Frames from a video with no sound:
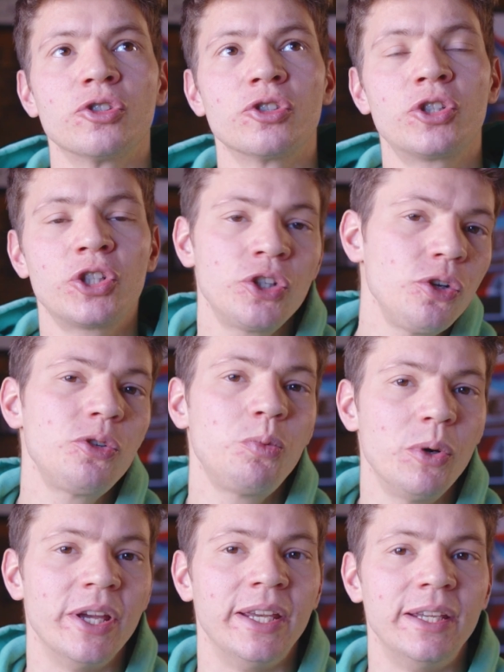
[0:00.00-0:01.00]
should
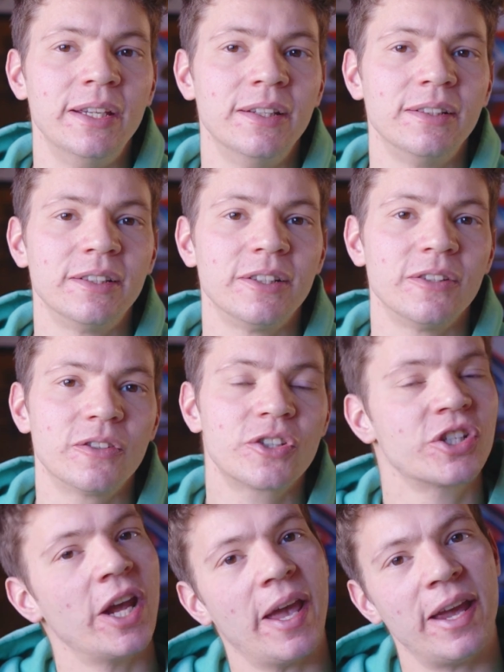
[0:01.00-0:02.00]
we
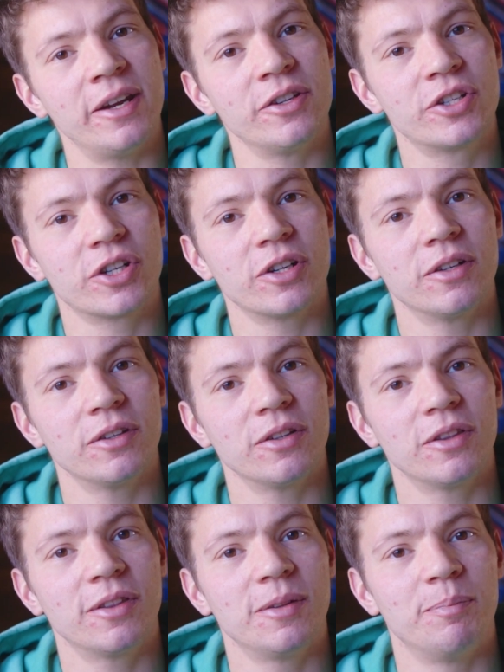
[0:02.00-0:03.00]
change
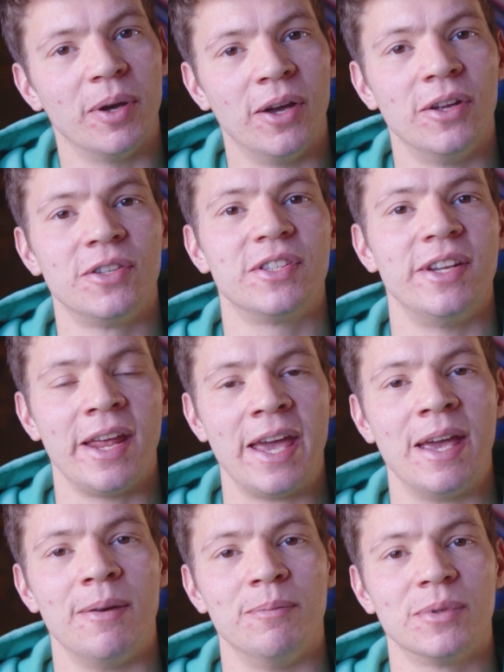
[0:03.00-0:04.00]
the birds'
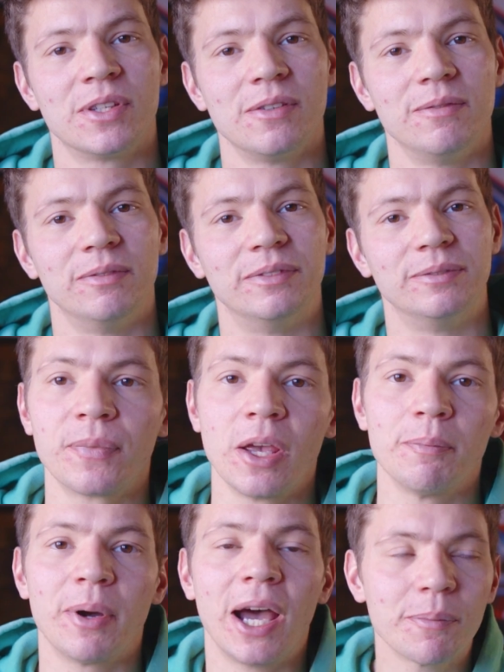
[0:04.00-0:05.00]
names?
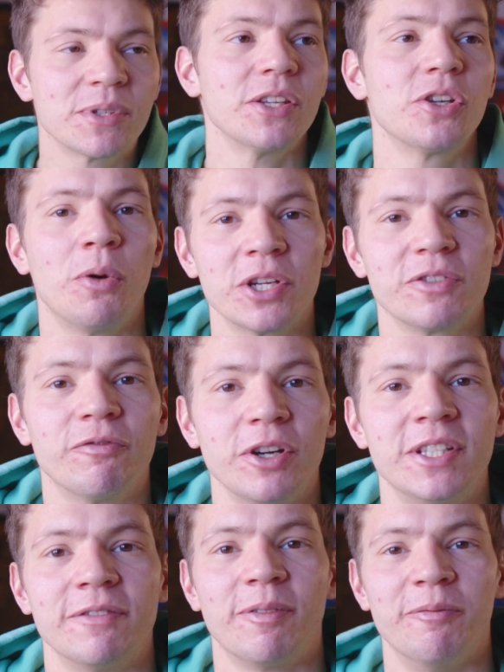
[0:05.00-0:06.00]
Perhaps that's a question for
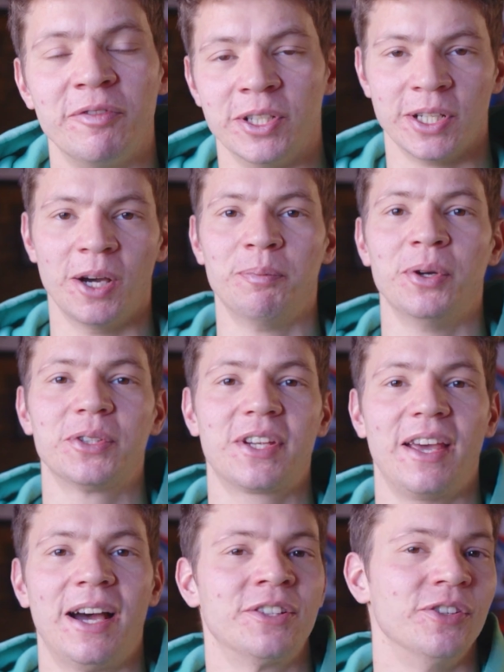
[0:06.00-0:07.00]
a different video,
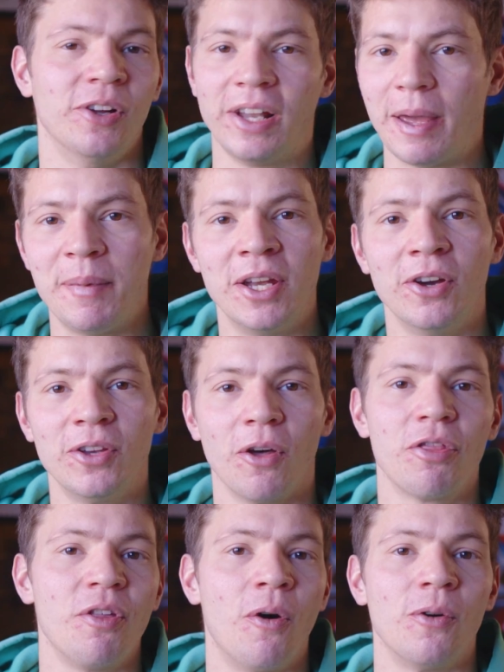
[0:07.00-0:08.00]
but I don't know, let me know
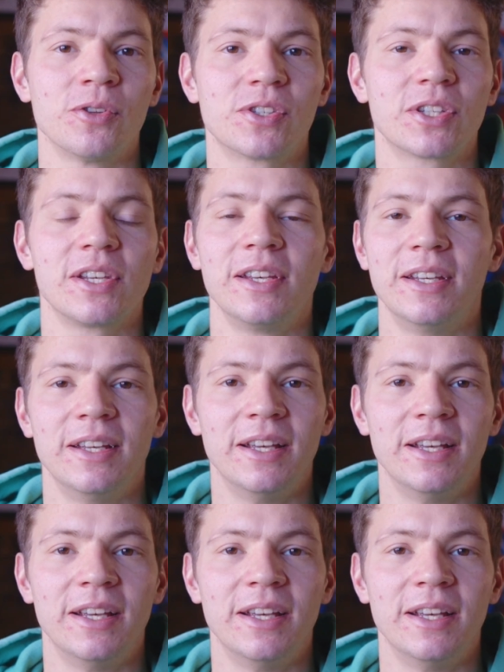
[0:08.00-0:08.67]
your thoughts